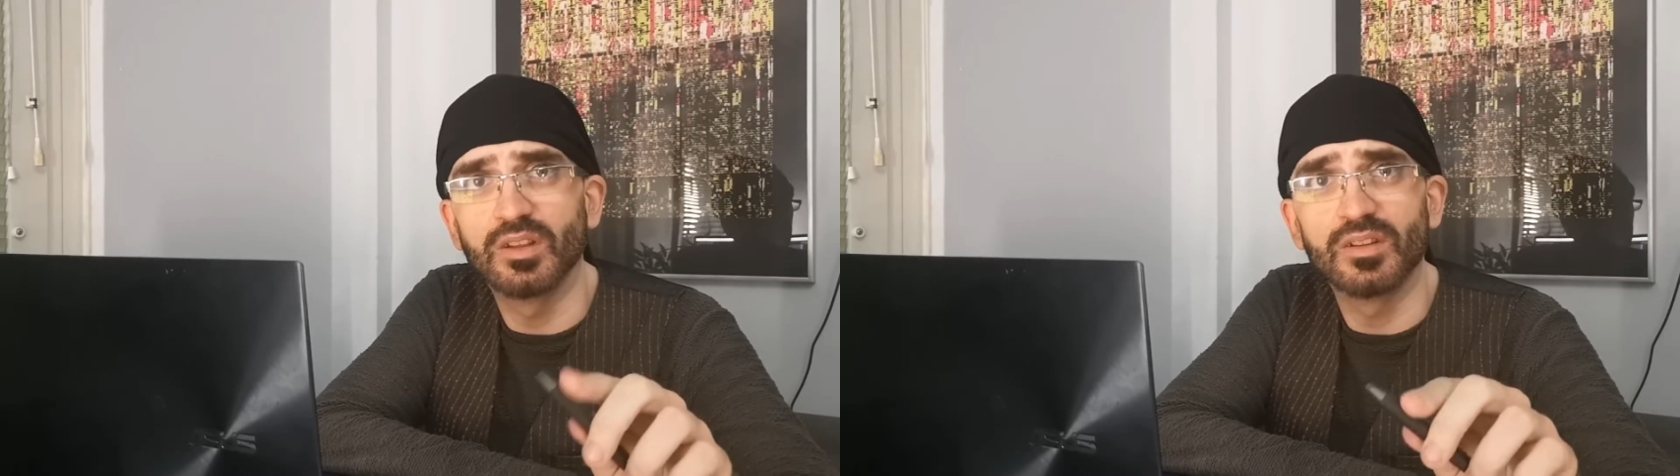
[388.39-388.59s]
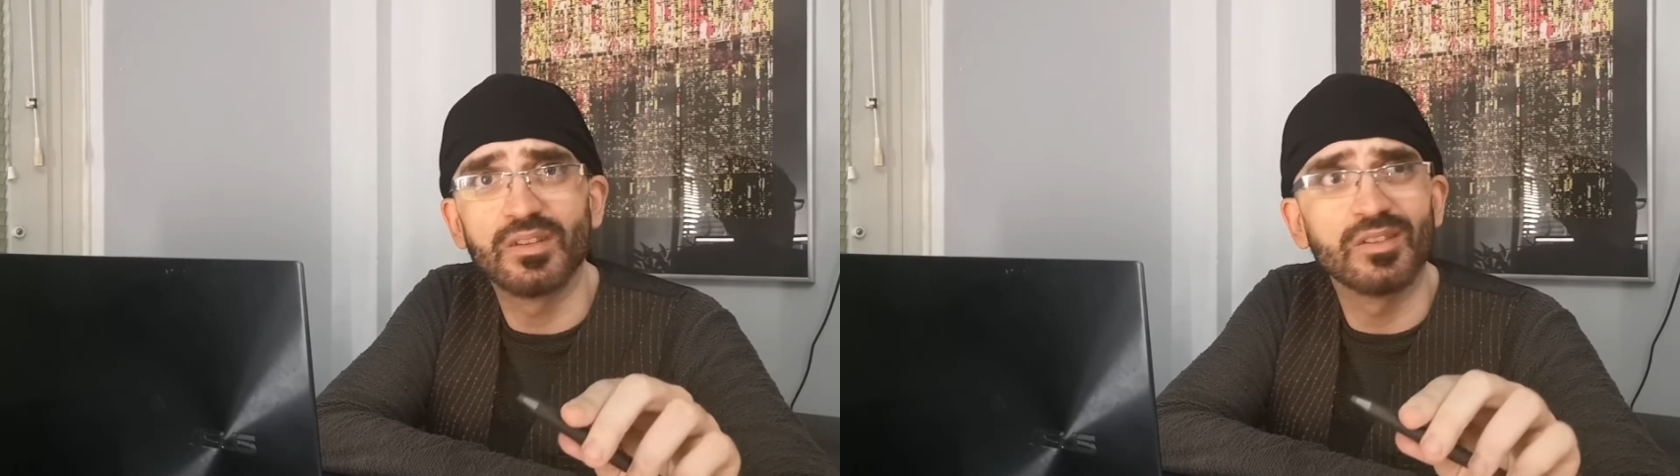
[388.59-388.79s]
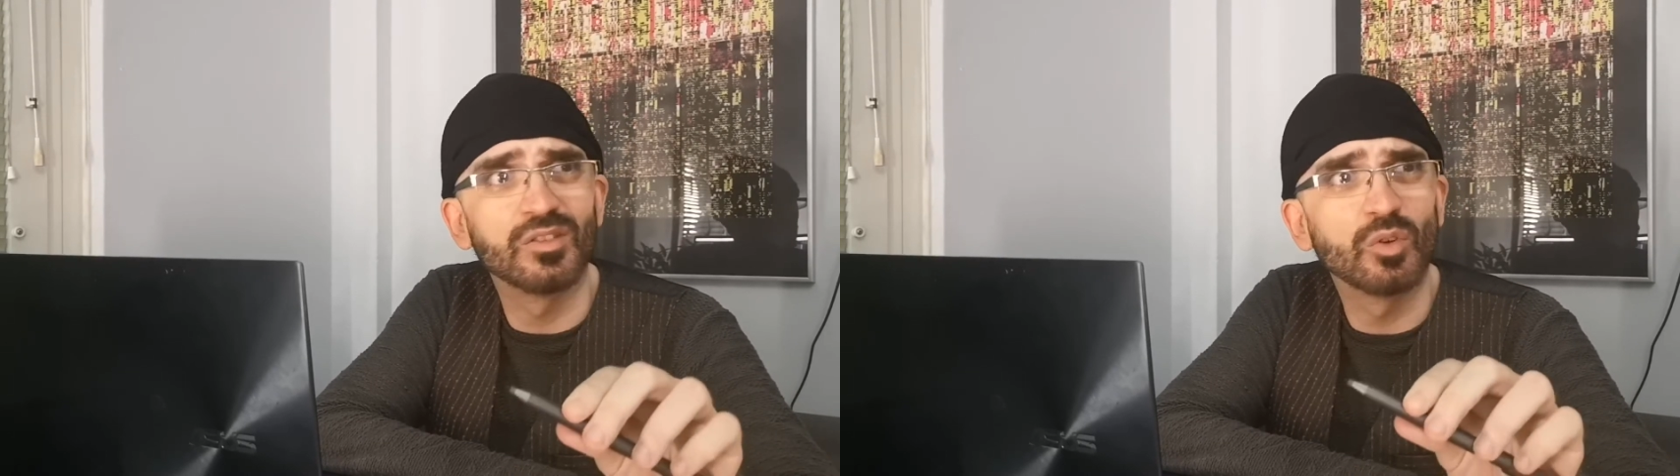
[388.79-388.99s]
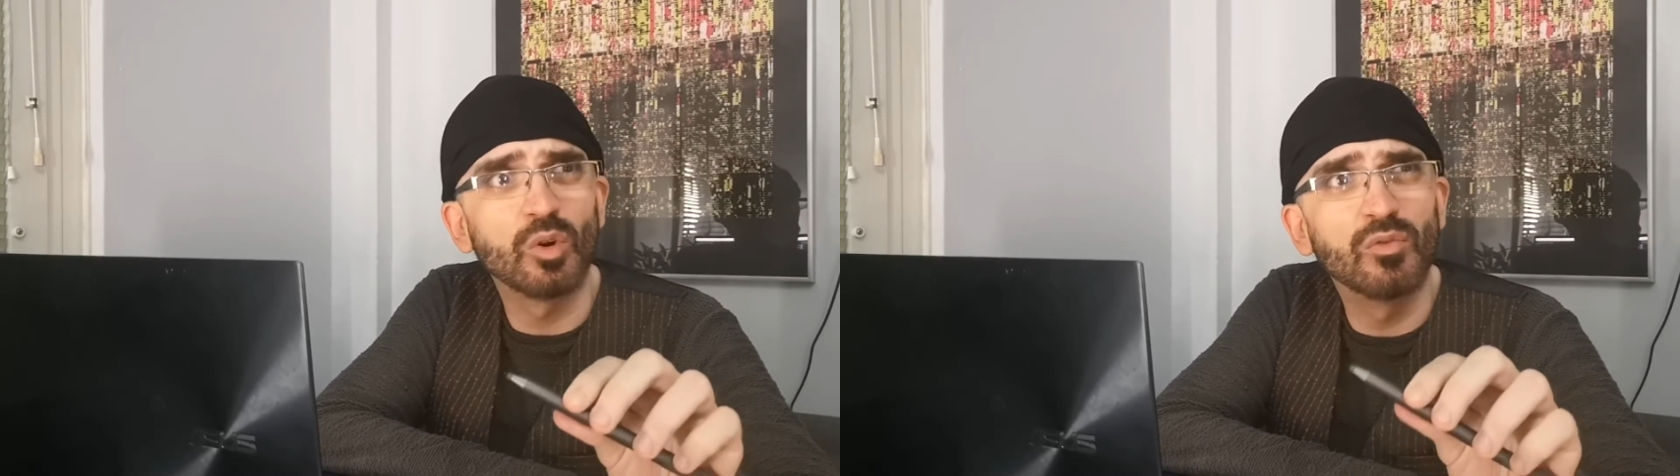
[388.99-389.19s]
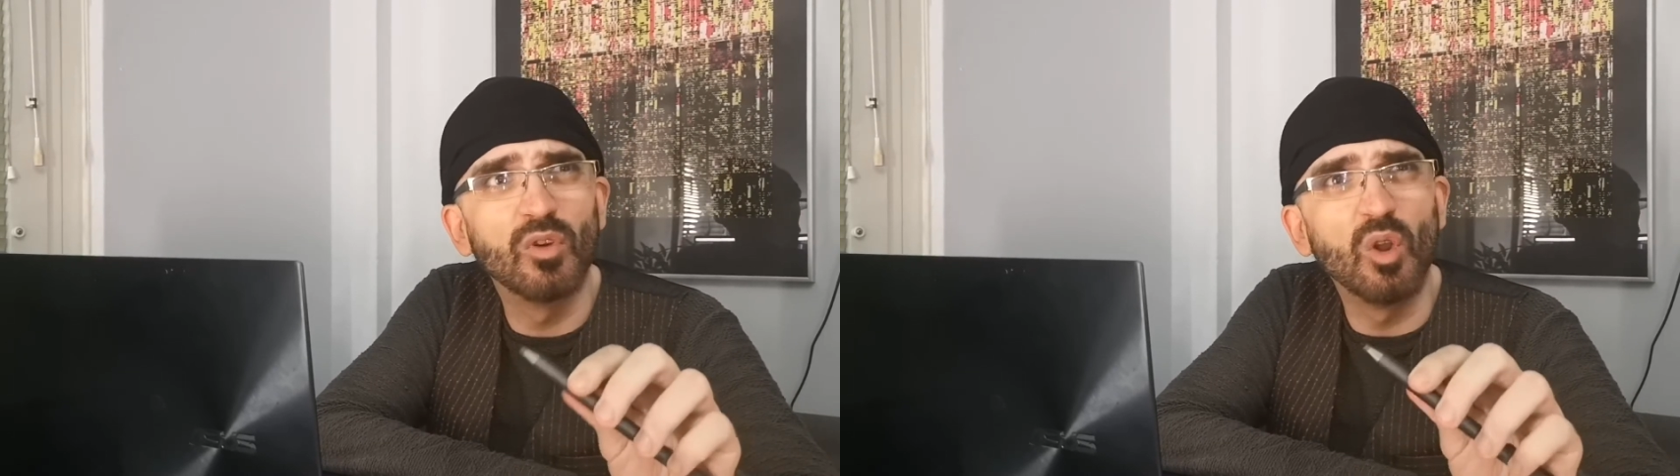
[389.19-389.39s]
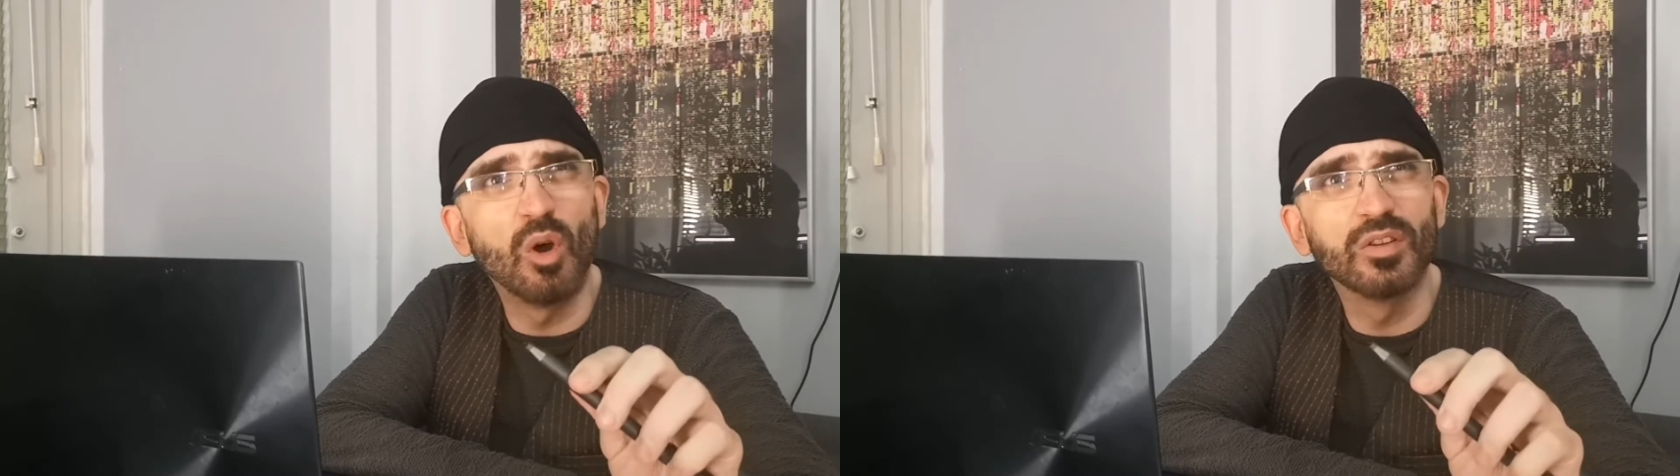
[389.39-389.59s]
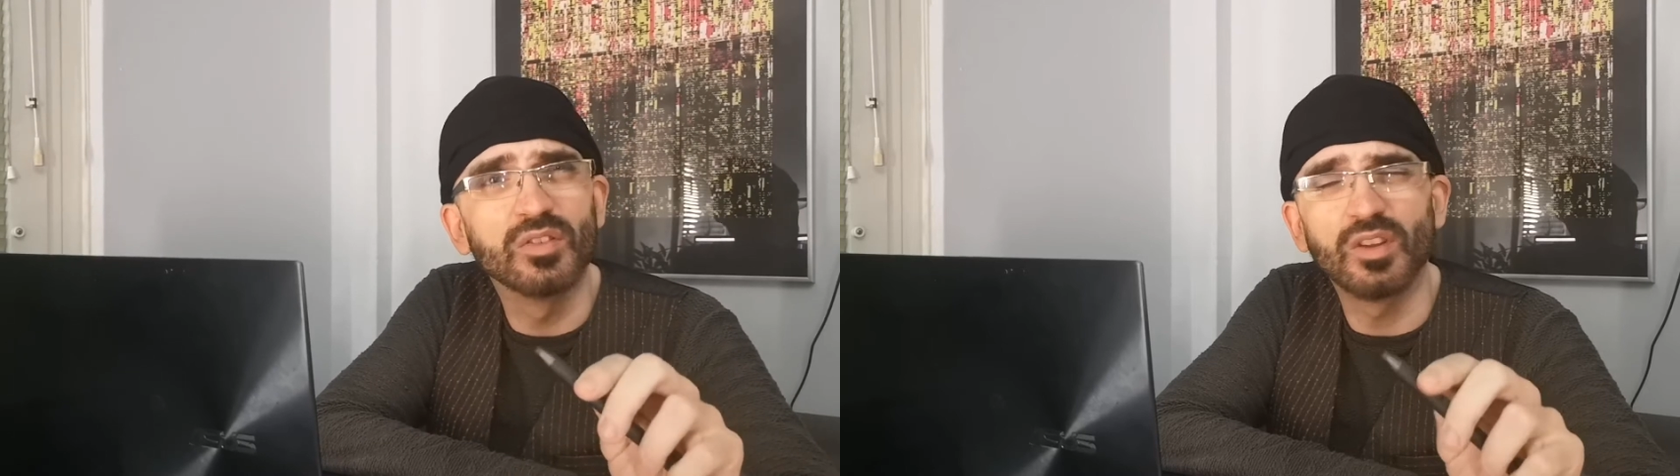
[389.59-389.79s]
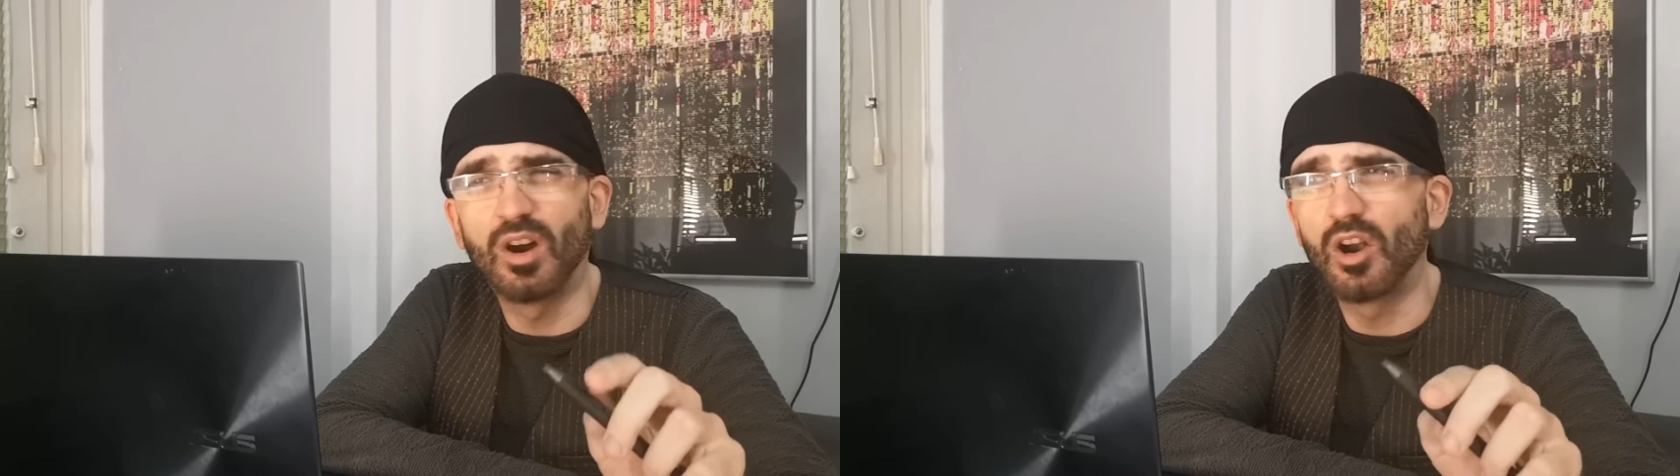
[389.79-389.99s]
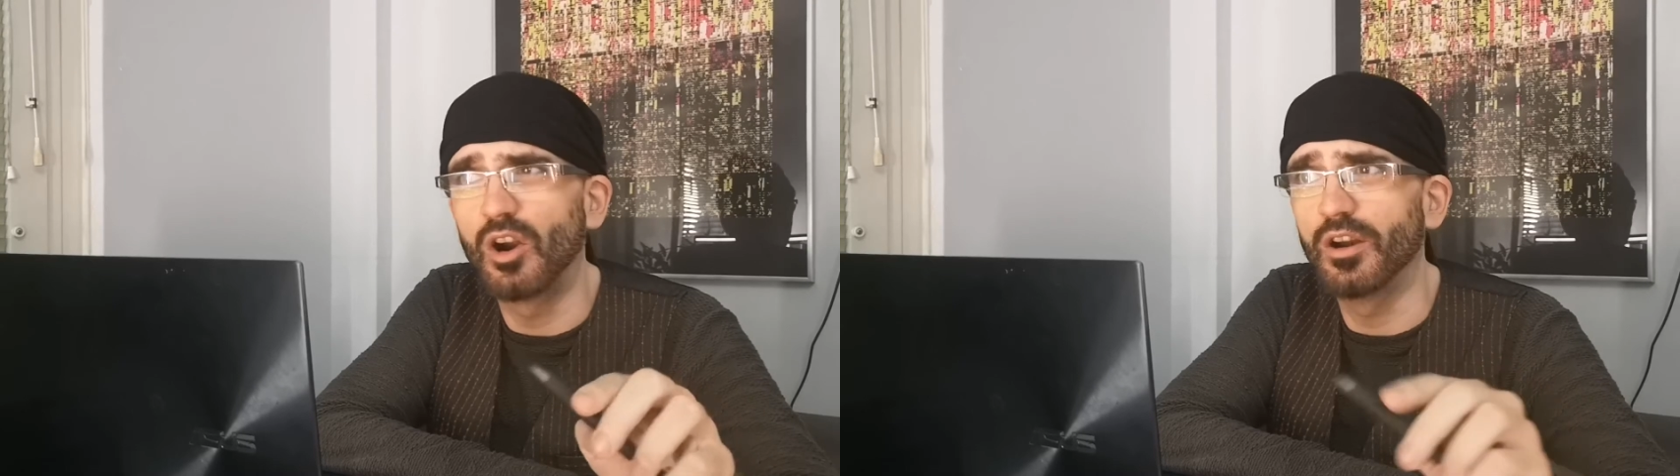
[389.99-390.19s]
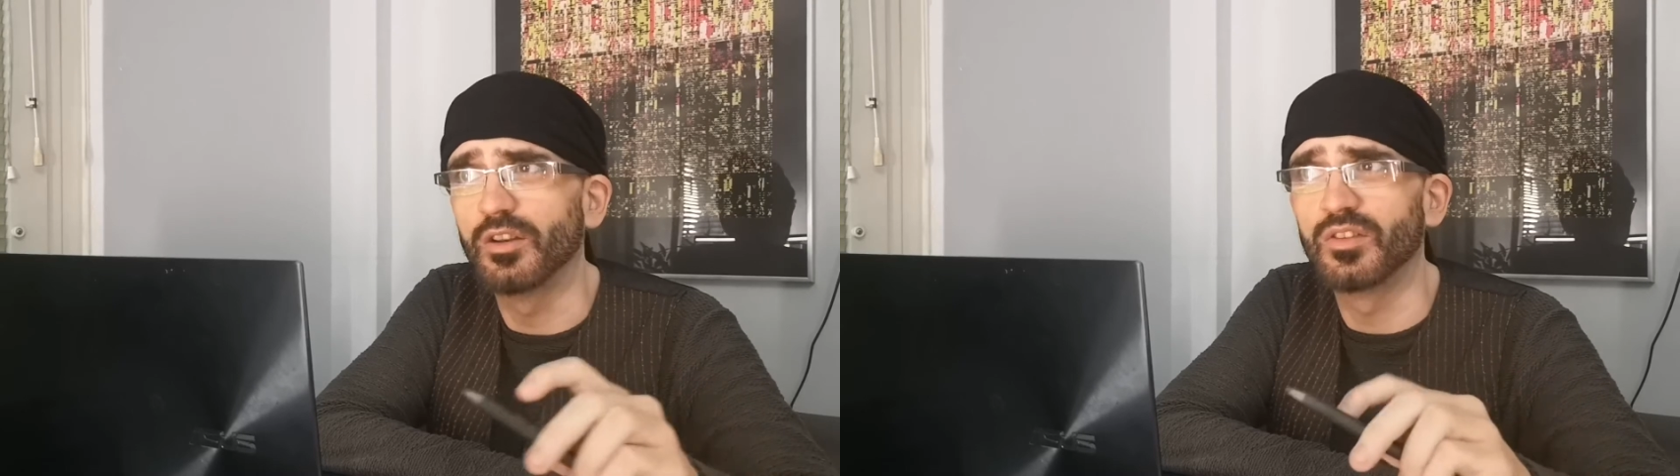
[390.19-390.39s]
a sort of lost
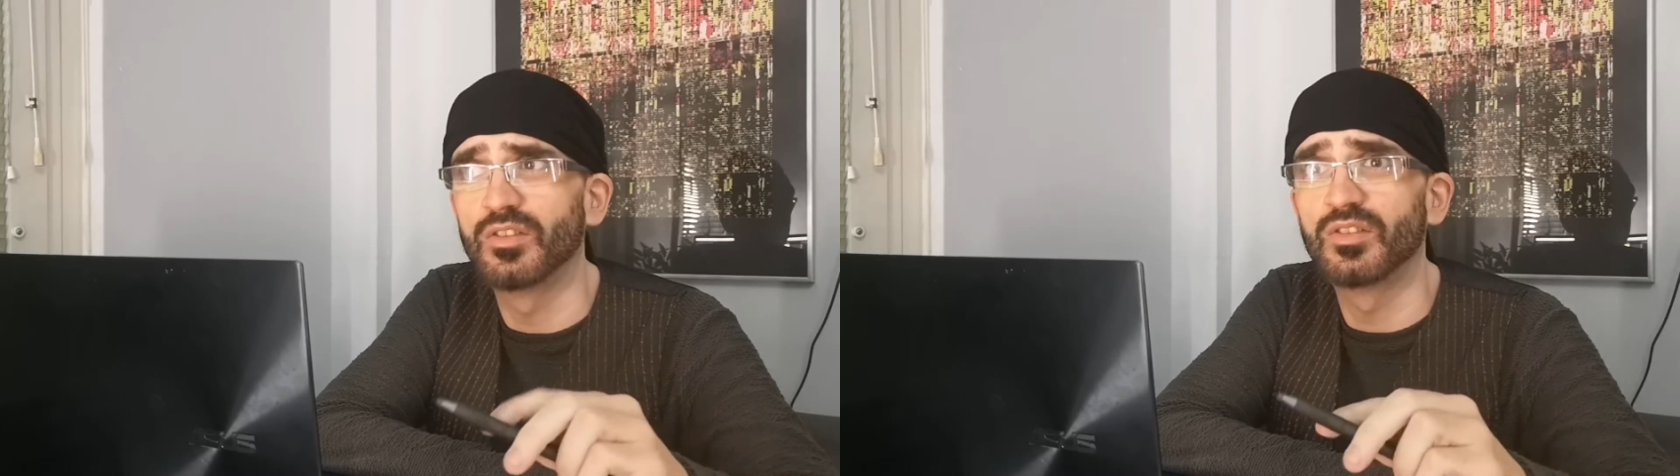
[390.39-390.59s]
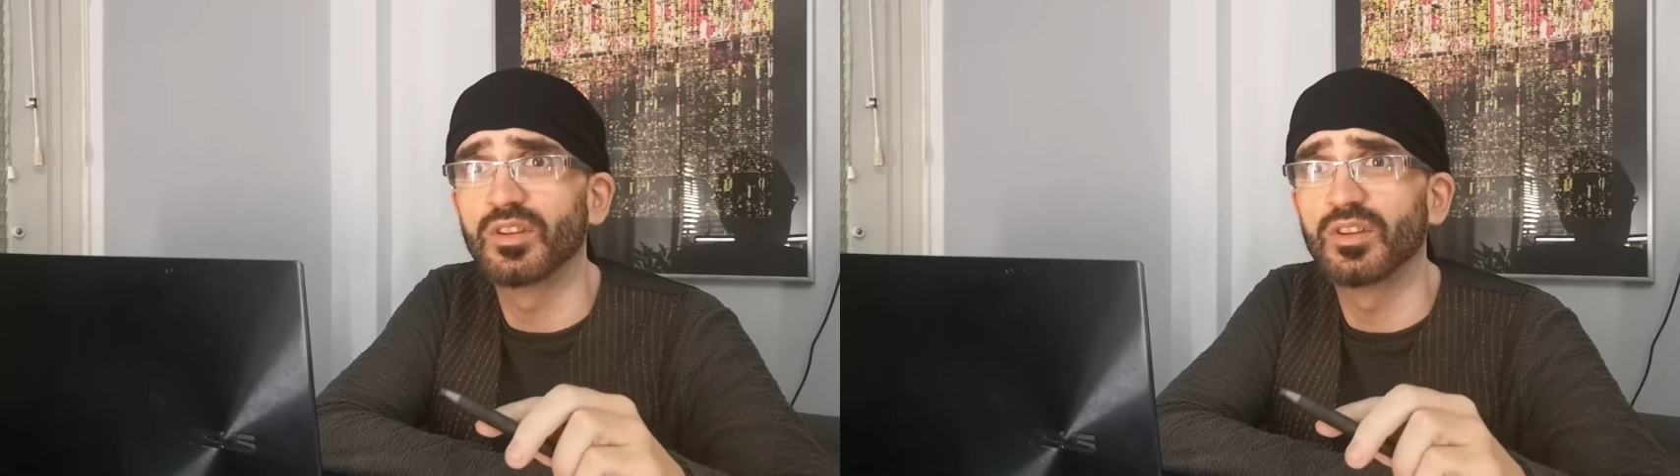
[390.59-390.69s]
art